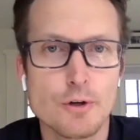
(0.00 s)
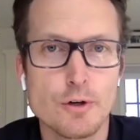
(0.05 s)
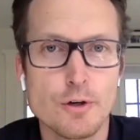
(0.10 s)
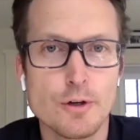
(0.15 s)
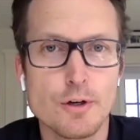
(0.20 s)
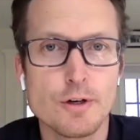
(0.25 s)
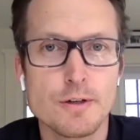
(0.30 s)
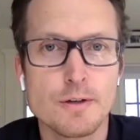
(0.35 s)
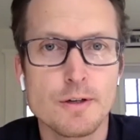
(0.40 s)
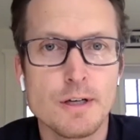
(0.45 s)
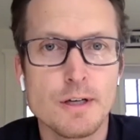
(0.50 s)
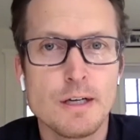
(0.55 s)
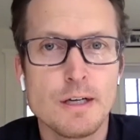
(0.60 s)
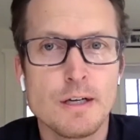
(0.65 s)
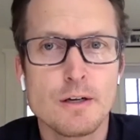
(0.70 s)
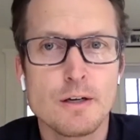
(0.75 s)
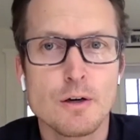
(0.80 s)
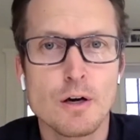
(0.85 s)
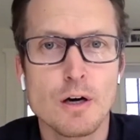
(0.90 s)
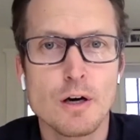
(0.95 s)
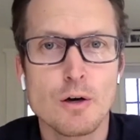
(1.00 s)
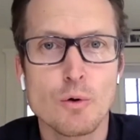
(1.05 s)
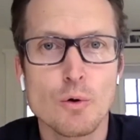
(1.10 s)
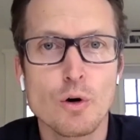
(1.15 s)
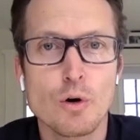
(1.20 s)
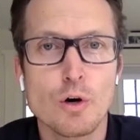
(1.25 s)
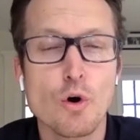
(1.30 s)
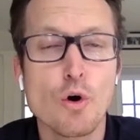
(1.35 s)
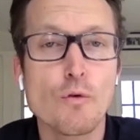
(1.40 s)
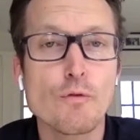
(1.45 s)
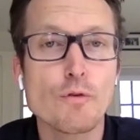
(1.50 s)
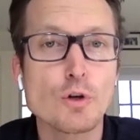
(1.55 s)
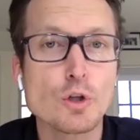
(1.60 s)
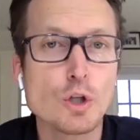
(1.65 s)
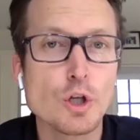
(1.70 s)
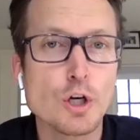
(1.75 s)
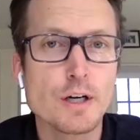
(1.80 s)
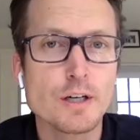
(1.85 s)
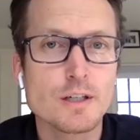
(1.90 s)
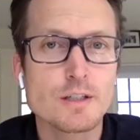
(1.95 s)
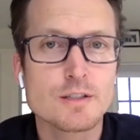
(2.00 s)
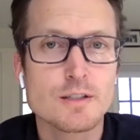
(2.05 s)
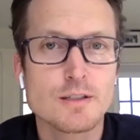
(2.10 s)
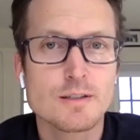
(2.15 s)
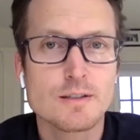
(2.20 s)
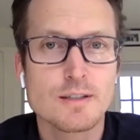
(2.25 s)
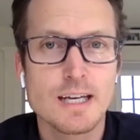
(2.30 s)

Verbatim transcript: heard uh, or overlooked.